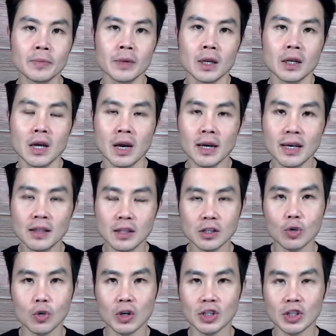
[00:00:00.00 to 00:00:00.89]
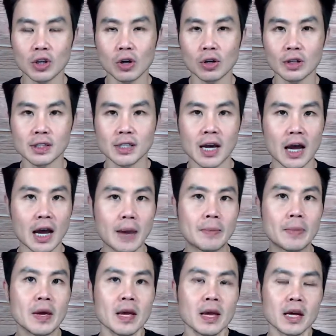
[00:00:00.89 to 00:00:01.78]
Now, I get this question all the
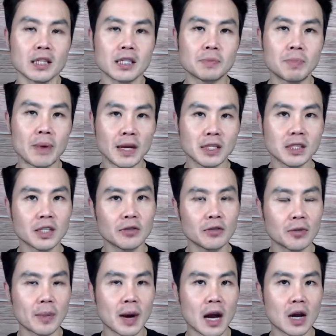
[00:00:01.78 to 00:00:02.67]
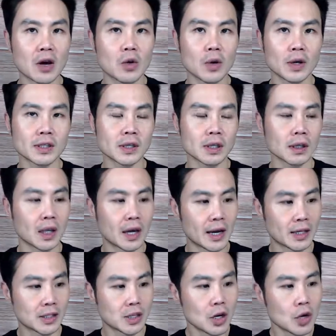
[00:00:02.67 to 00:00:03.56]
time, especially from iOS
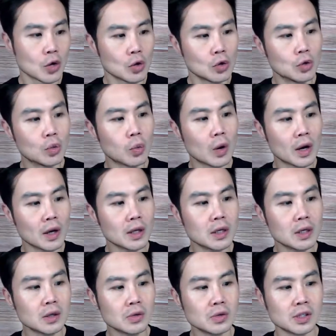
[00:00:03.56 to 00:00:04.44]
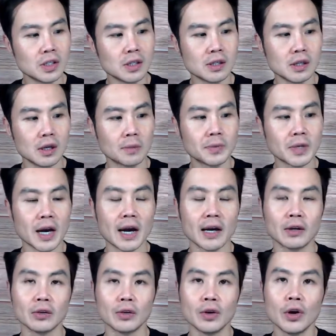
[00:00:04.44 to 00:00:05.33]
clients who want to use a
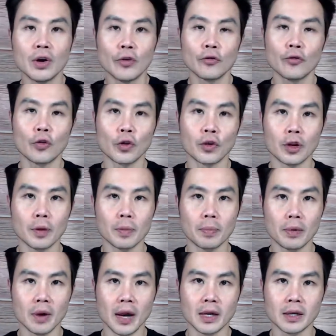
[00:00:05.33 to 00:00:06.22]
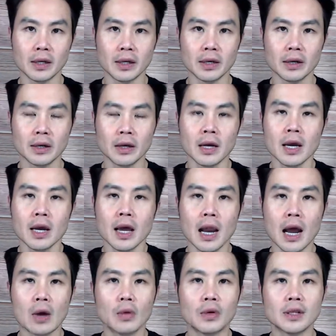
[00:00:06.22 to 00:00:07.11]
subtitle for their branding. And
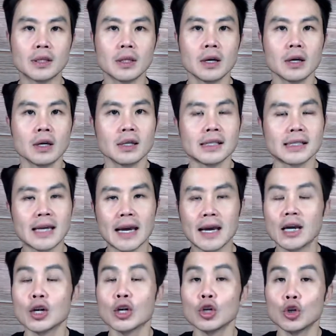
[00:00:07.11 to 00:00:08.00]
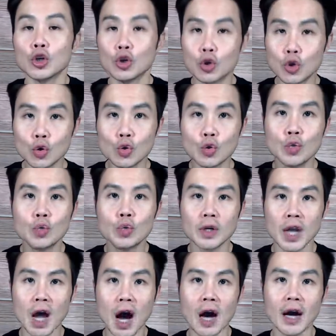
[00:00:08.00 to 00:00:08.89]
I would say, do
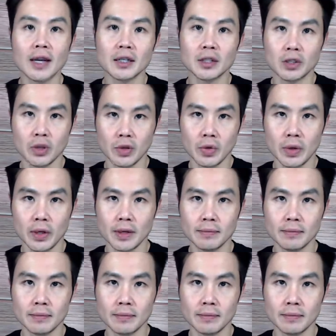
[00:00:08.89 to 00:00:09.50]
not do it.